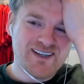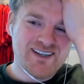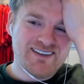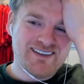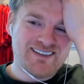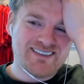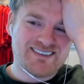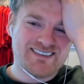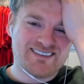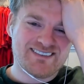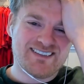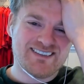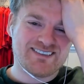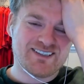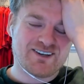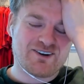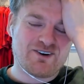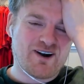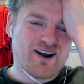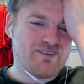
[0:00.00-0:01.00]
This is
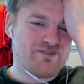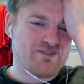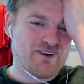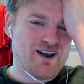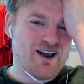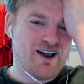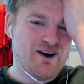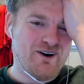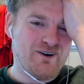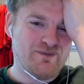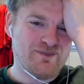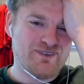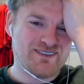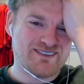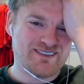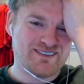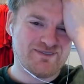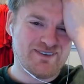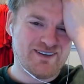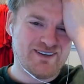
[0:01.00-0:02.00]
a cry for help.
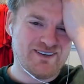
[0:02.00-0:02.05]
This is me.